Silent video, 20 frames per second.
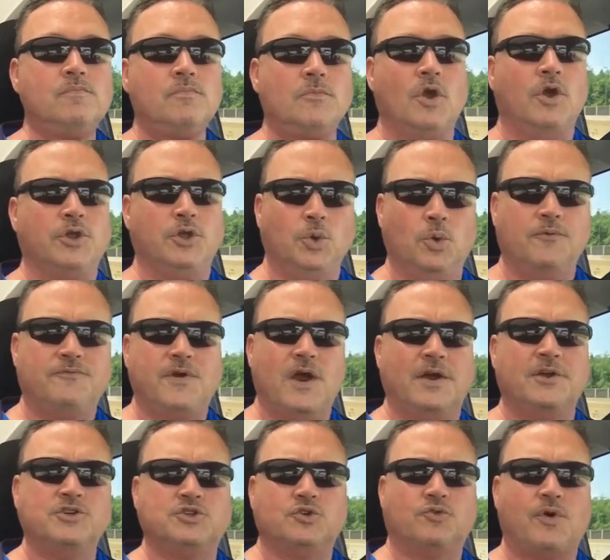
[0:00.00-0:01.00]
Are you a
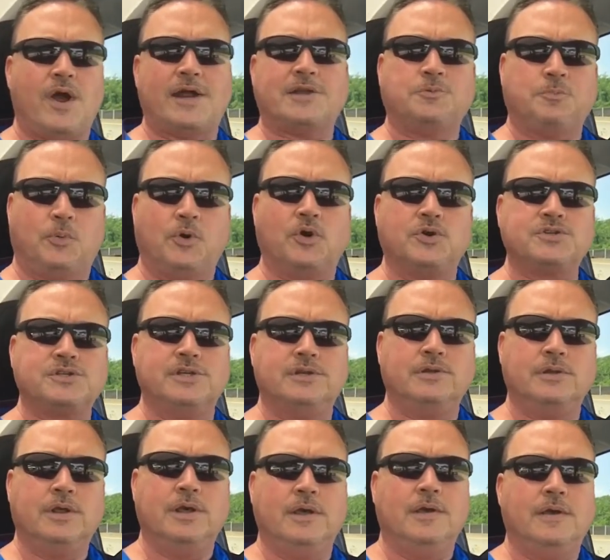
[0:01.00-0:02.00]
very direct person?
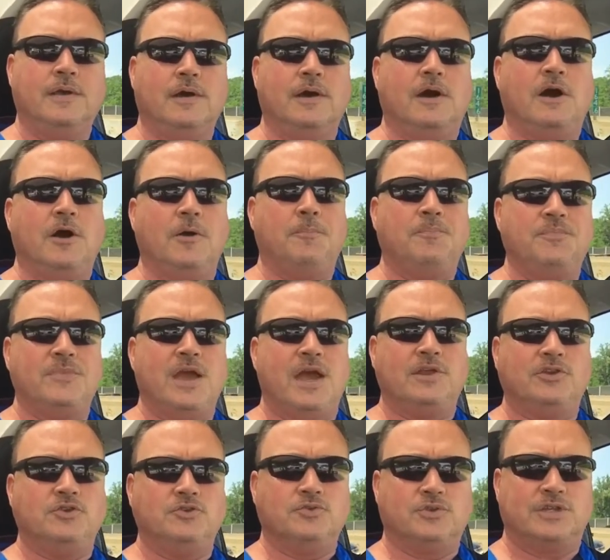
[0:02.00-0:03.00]

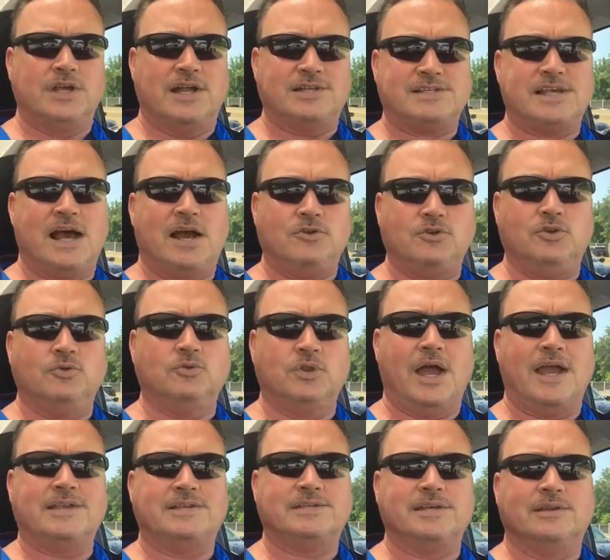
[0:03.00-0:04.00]
And that's how you
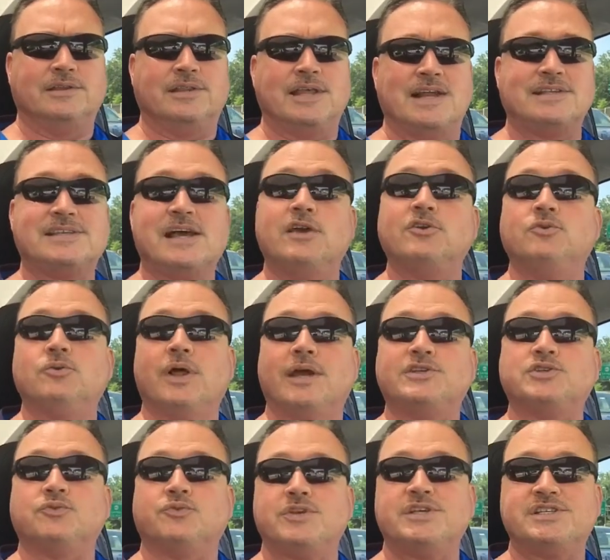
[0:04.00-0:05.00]
like
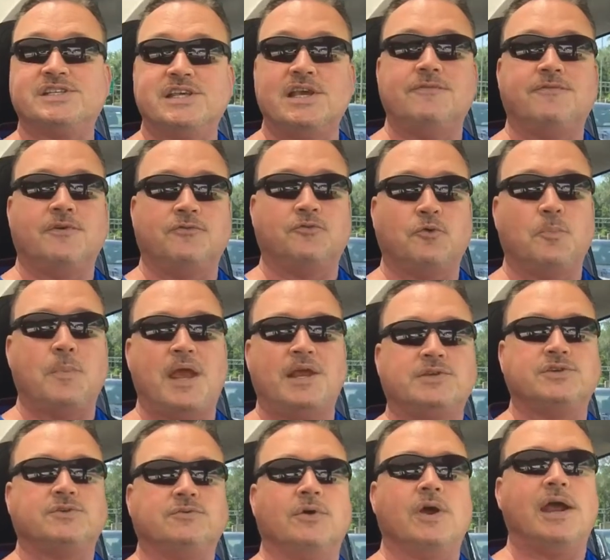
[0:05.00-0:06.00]
to receive
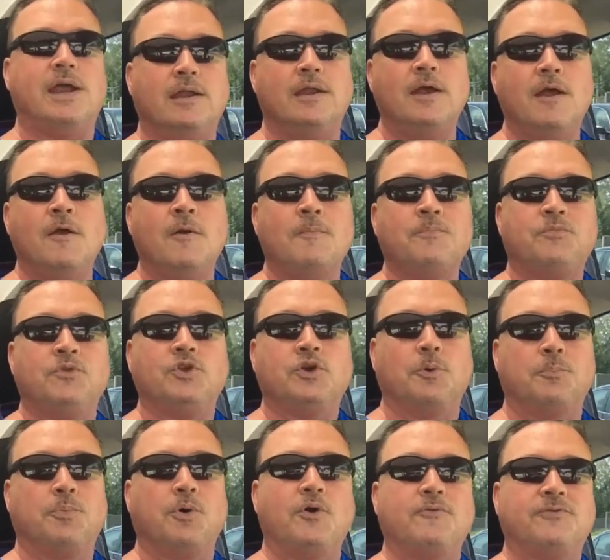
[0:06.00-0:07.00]
information, right? You're
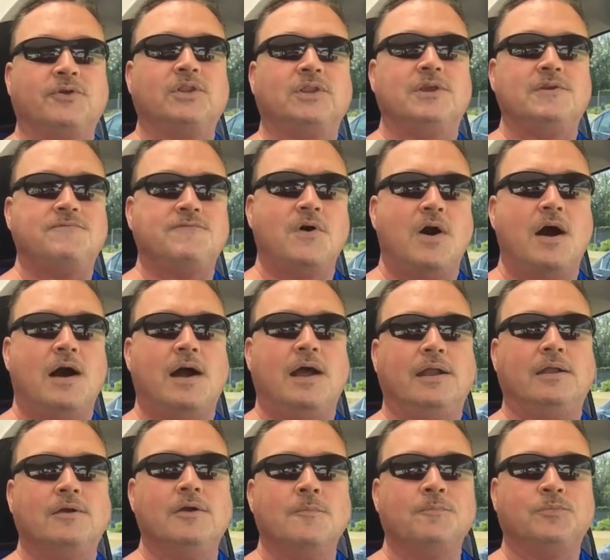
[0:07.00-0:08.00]
perfectly
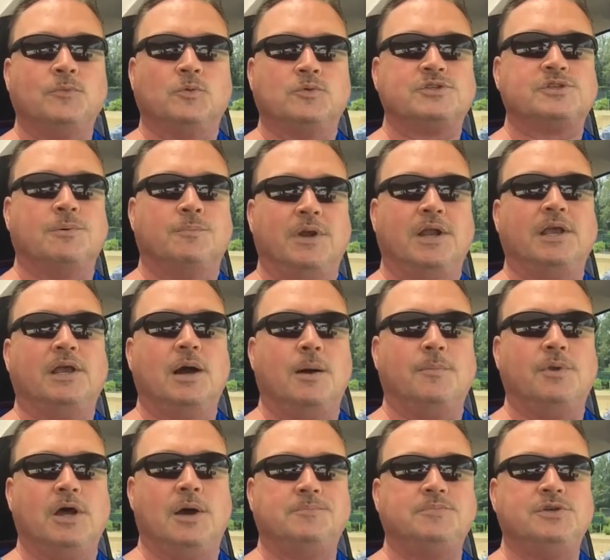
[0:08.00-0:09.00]
fine with somebody
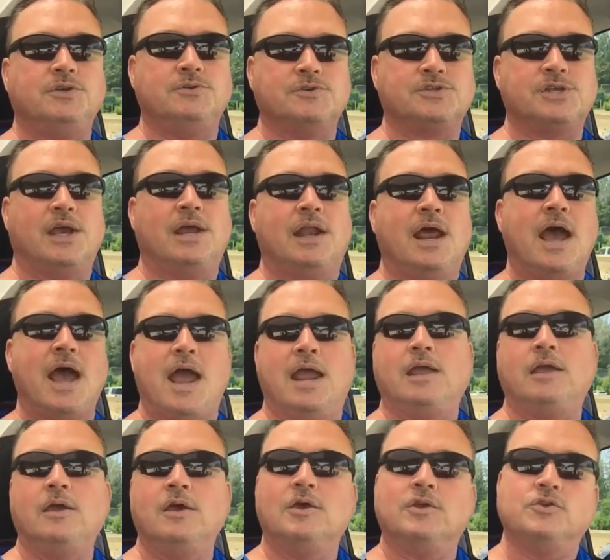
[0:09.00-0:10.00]
coming up to you saying, hey,
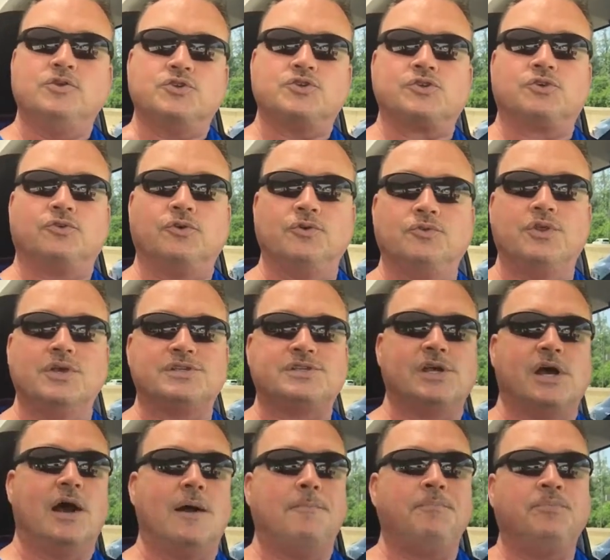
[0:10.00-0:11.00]
you screwed this
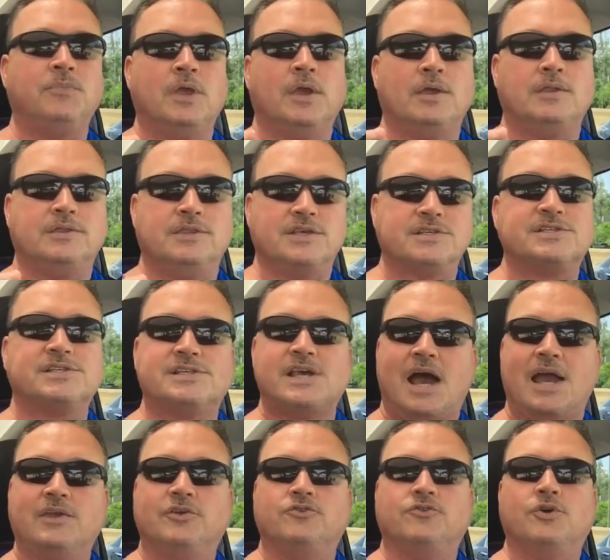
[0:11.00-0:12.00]
up. This is how
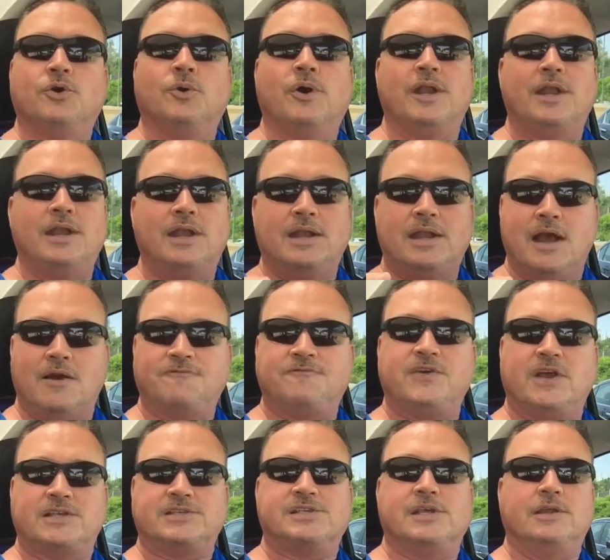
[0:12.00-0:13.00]
you do it. Now
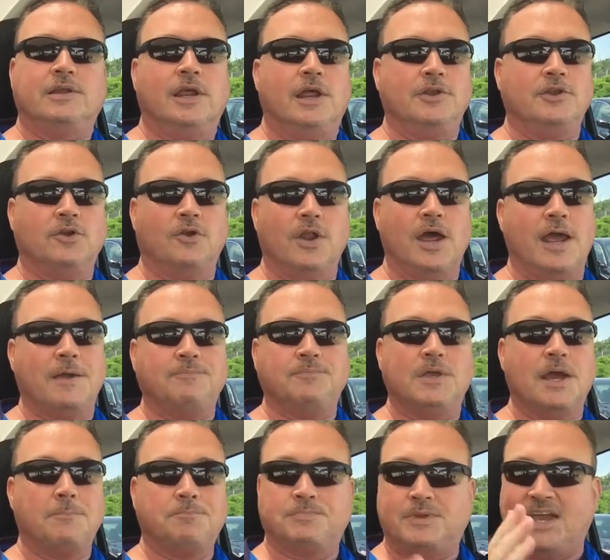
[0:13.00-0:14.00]
fix it. And you're like,
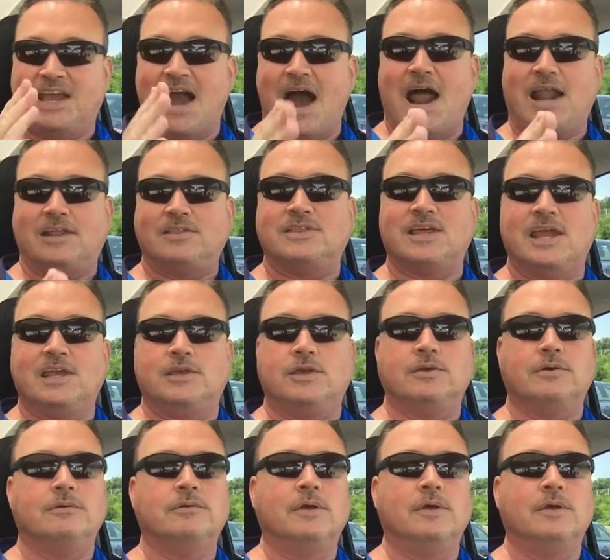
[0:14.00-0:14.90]
yep, got it. Thank you.